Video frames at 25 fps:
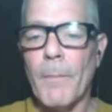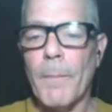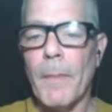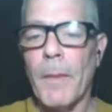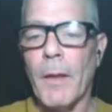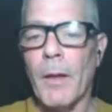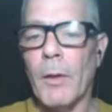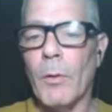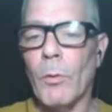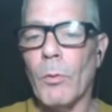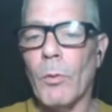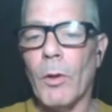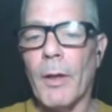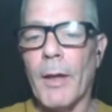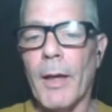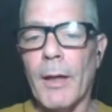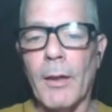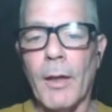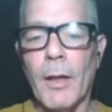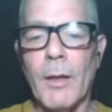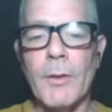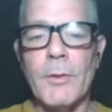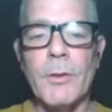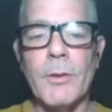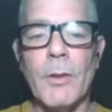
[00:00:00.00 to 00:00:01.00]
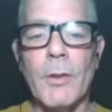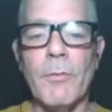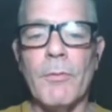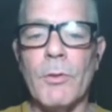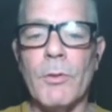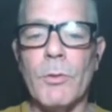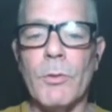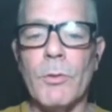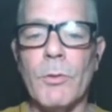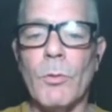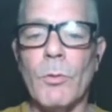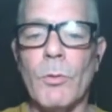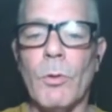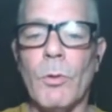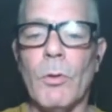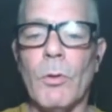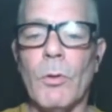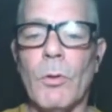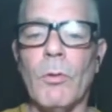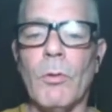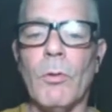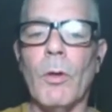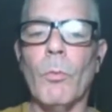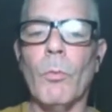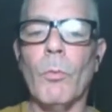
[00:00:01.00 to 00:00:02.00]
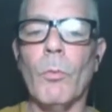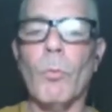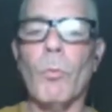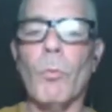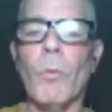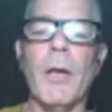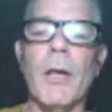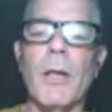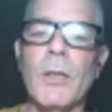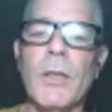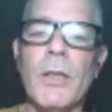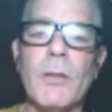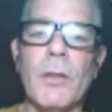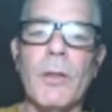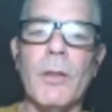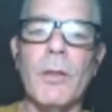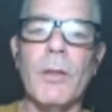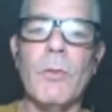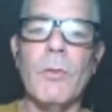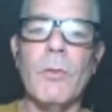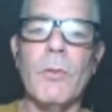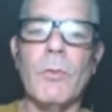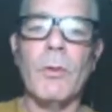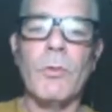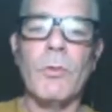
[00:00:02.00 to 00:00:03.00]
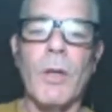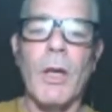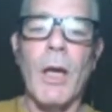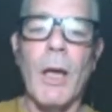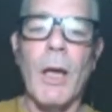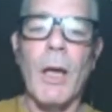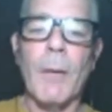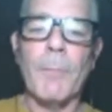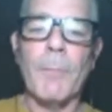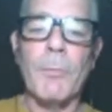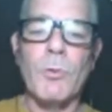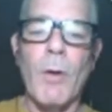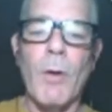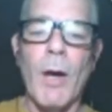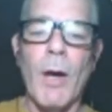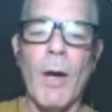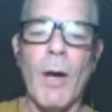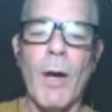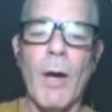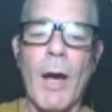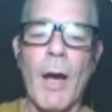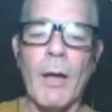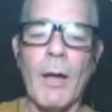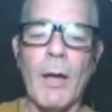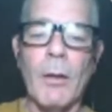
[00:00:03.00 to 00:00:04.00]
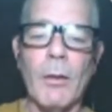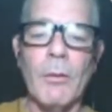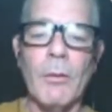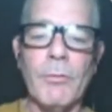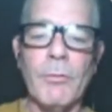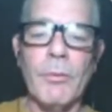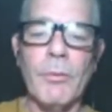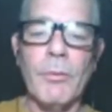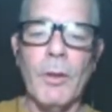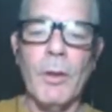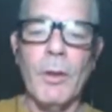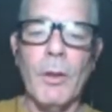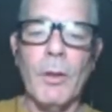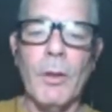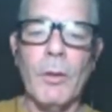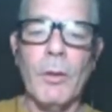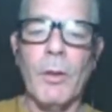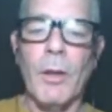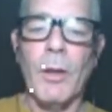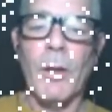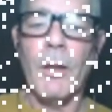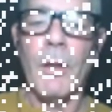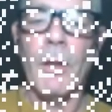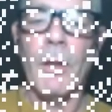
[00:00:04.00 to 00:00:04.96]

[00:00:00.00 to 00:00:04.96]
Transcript: and all of that kind of stuff is all on one page, easily kept track of. Okay, okay, and